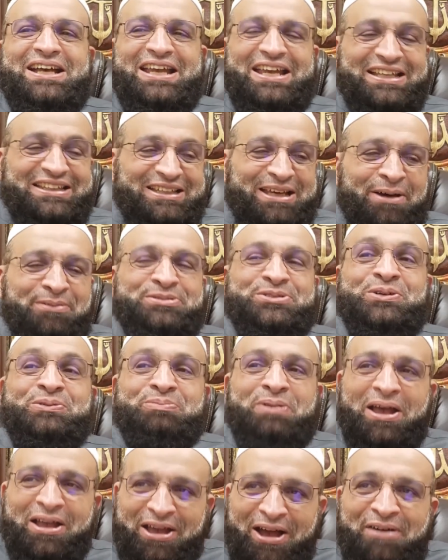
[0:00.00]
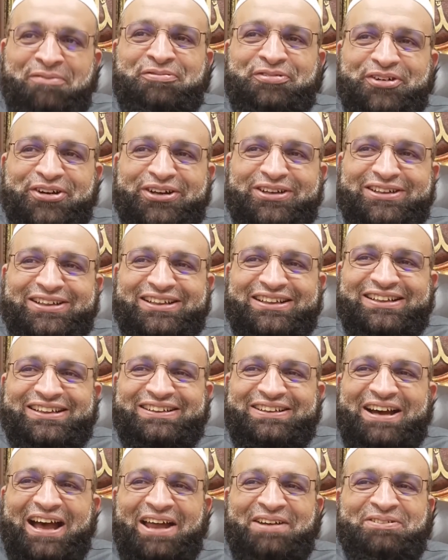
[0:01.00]
it comes on my comfort
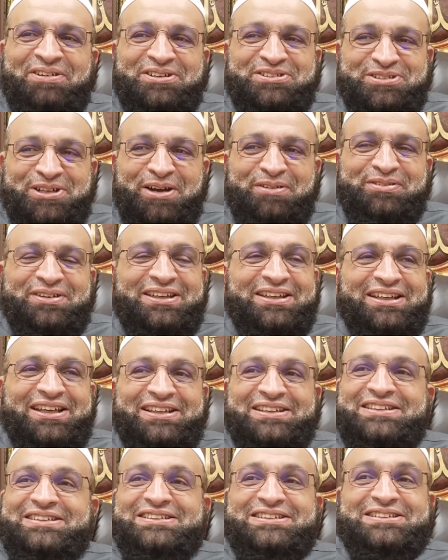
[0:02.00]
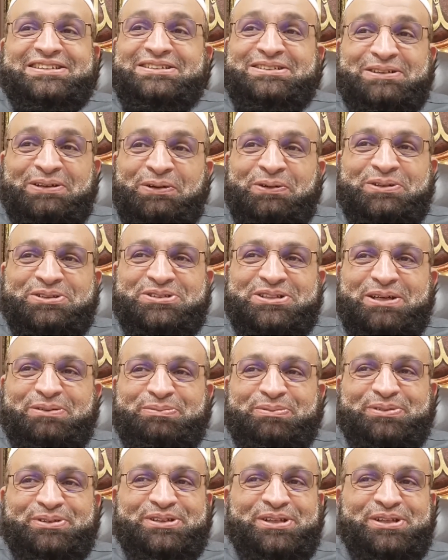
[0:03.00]
and we're traveling and this is a long trip,